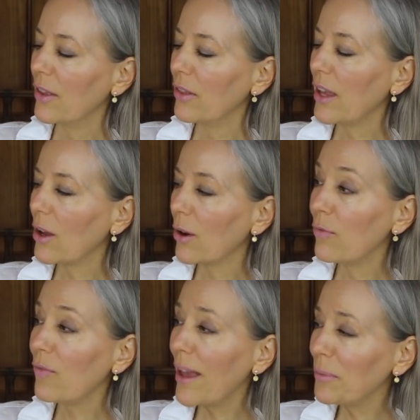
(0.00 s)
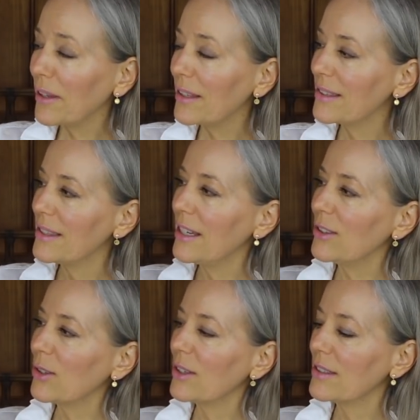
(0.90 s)
They are fabulous.
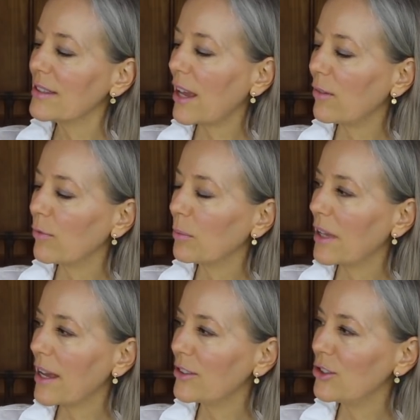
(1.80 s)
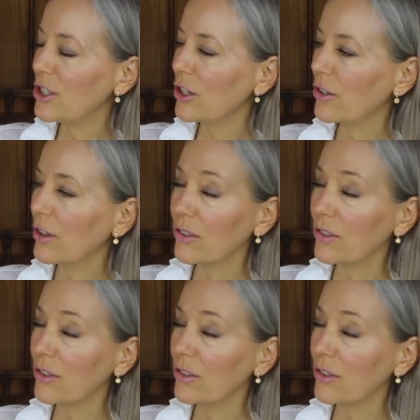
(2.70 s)
These are the set from last year.